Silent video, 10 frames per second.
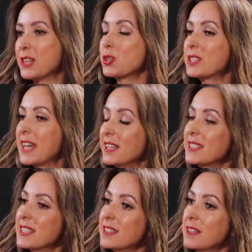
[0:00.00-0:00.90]
So tell
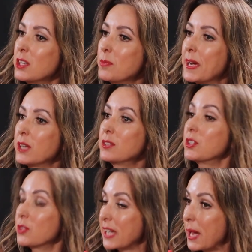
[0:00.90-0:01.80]
us a little about
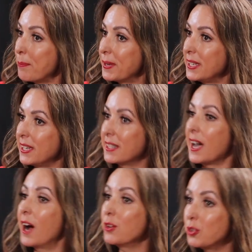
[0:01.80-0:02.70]
your company and
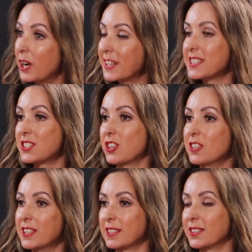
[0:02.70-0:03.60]
how you got it
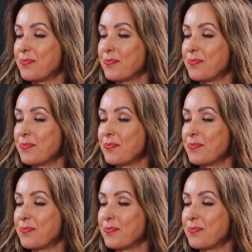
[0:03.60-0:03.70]
started.